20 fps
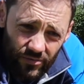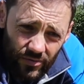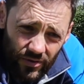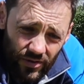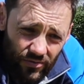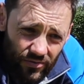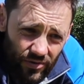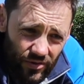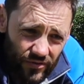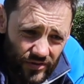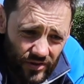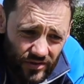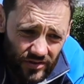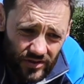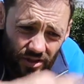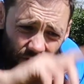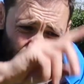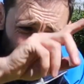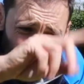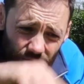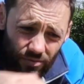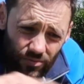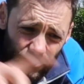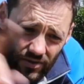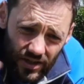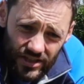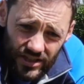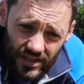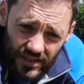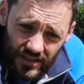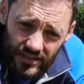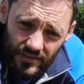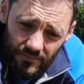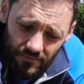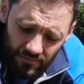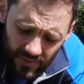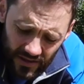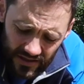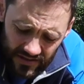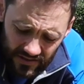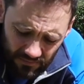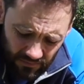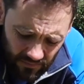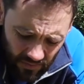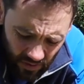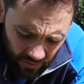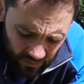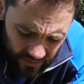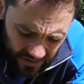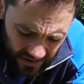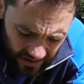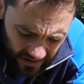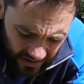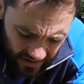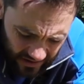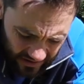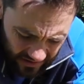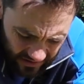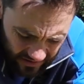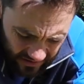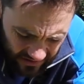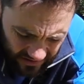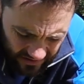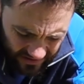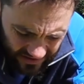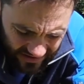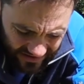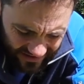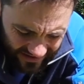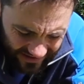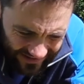but the roof's got so many ridges and bits and bobs in it and